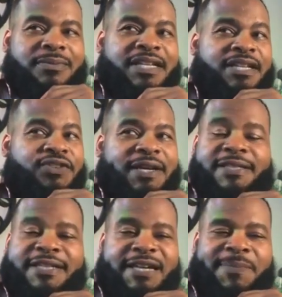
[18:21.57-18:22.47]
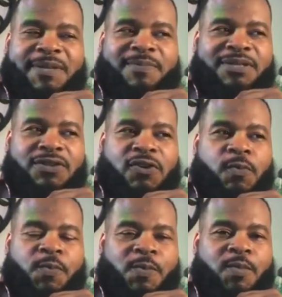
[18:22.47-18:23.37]
Did he try to stop them?
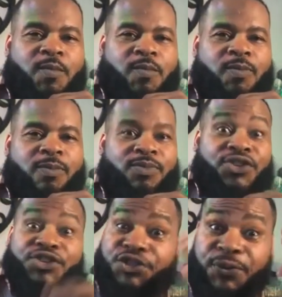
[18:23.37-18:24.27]
No. There's